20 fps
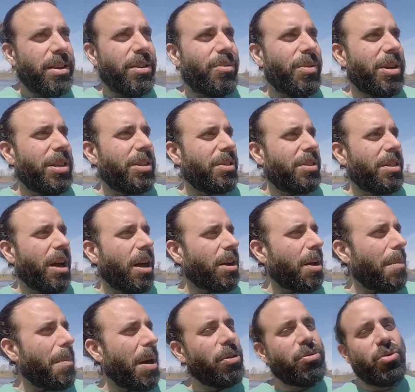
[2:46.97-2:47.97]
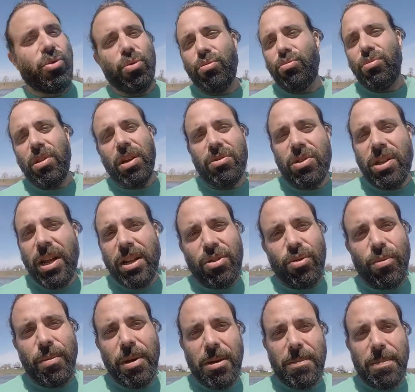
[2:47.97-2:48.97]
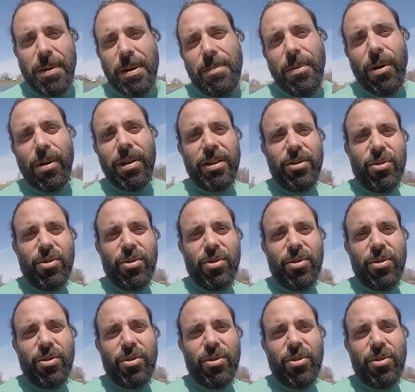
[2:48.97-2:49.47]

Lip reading: when you talk about truth, there's not too many people